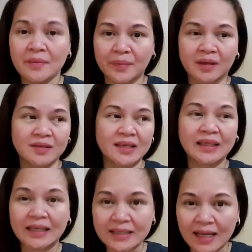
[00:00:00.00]
Because
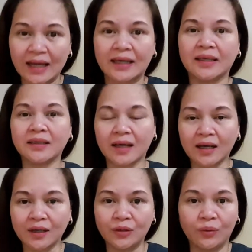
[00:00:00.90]
in the site,
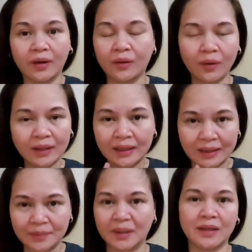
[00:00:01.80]
you are only a
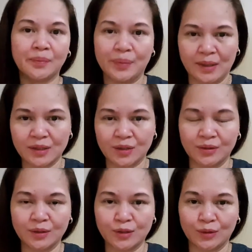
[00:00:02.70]
limited
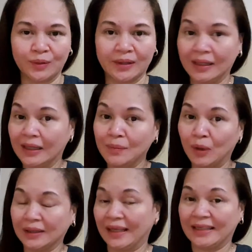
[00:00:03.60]
person, so really
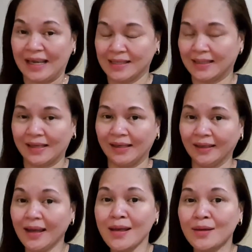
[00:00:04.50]
multitasking.